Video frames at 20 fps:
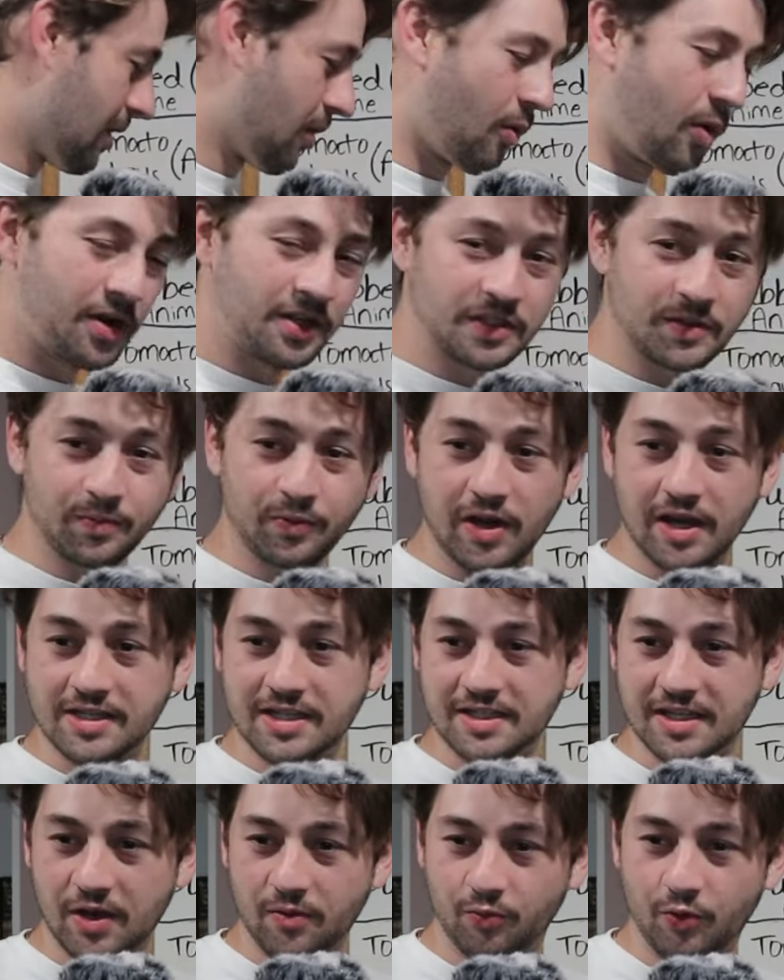What a surprise. I
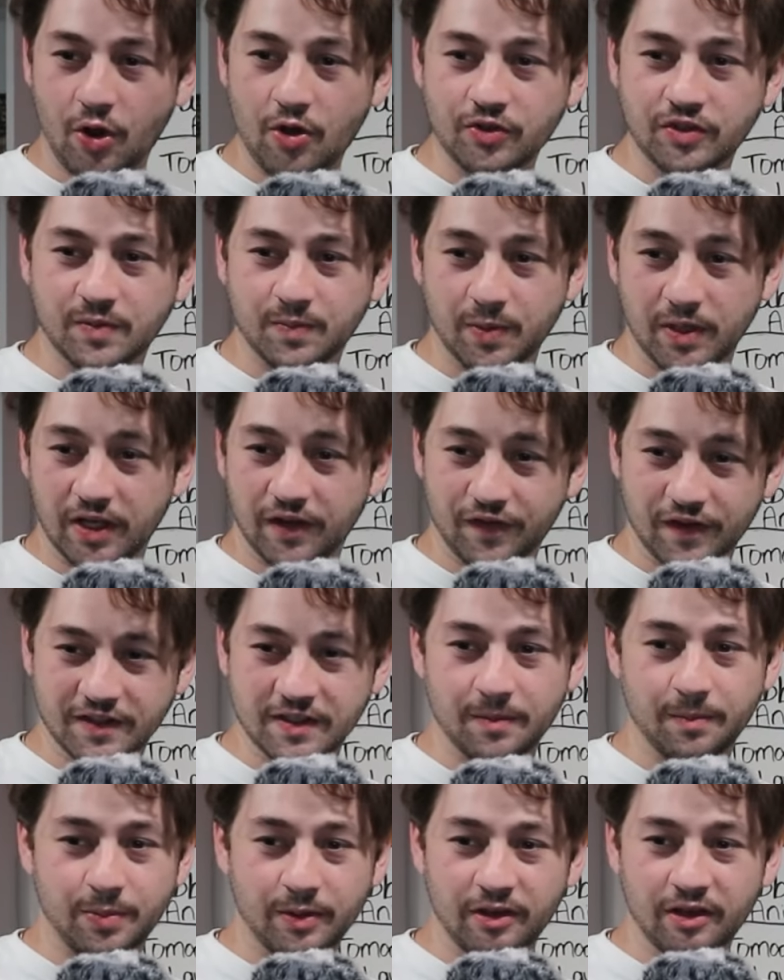said roast beef. Is
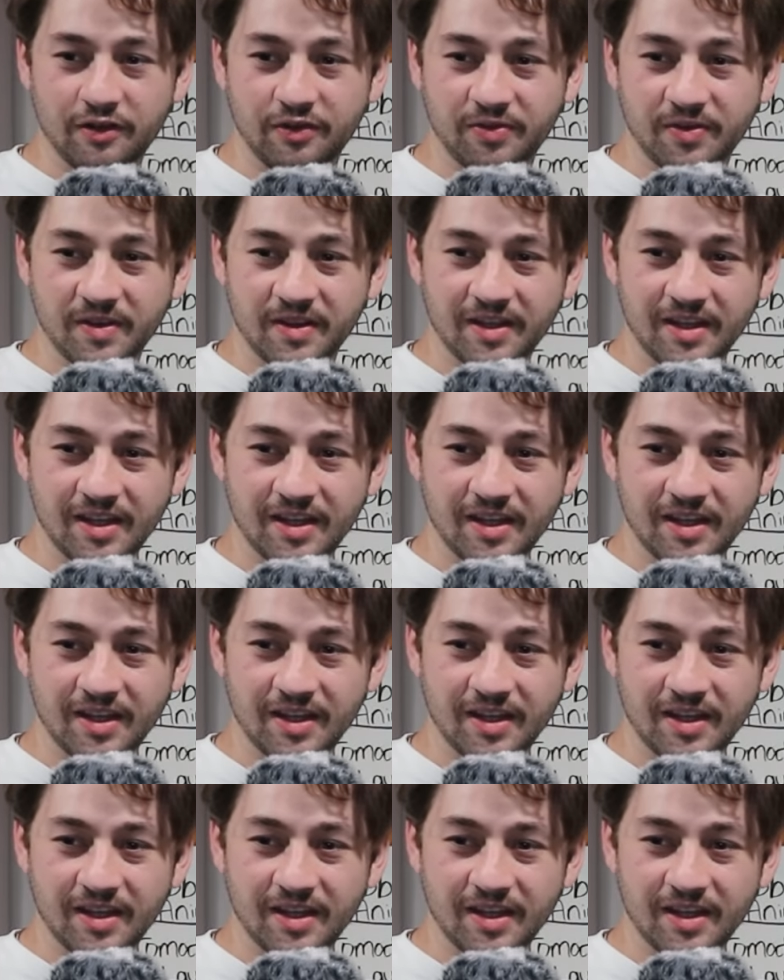it beef?